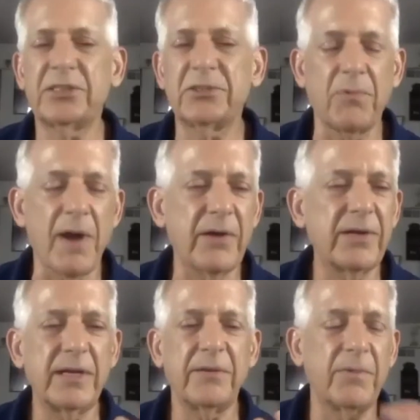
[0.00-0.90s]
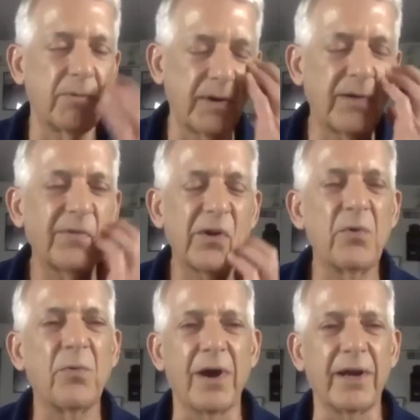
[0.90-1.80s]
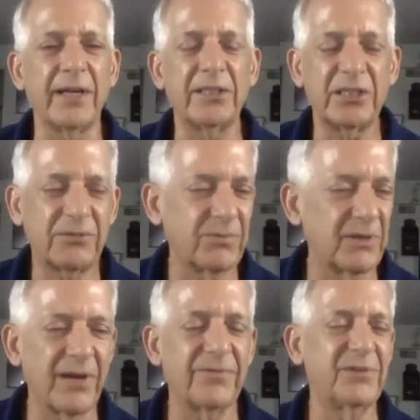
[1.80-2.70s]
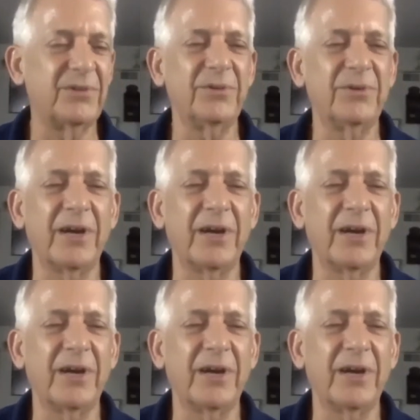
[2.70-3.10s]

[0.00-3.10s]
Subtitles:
around it. Whatever you want. I just would love to